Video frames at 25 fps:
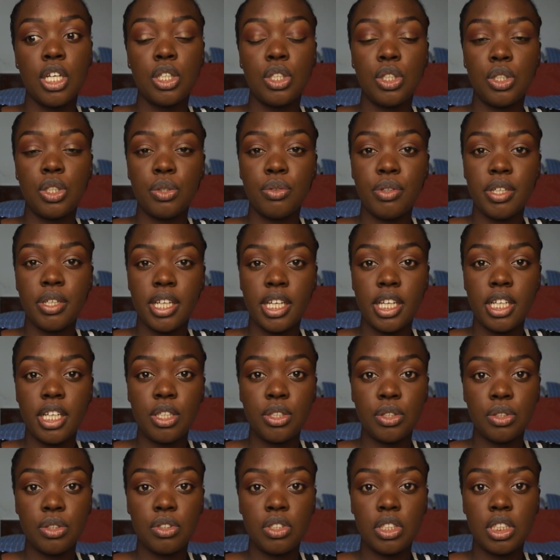during
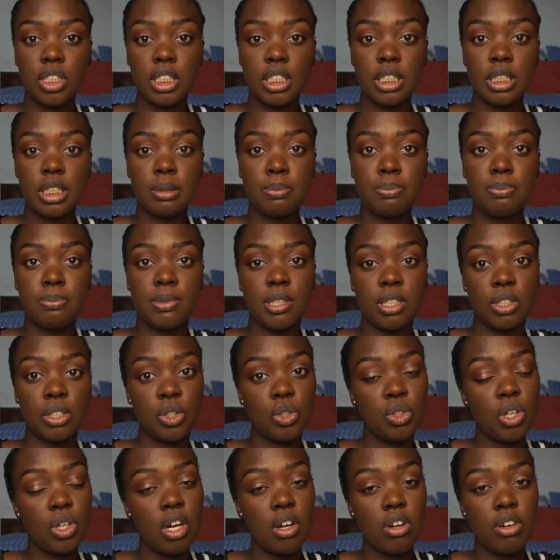internship, the
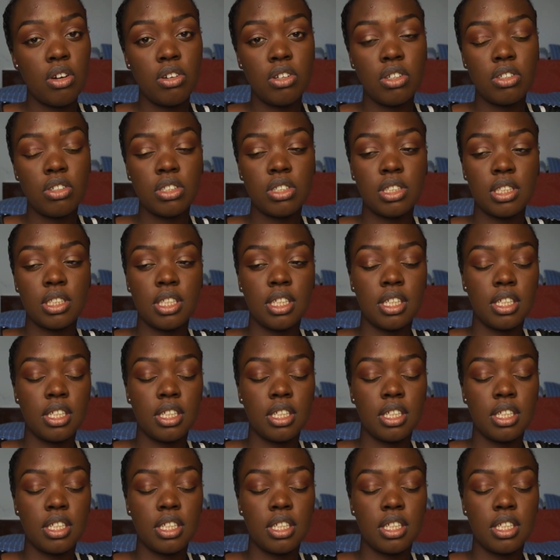struggles,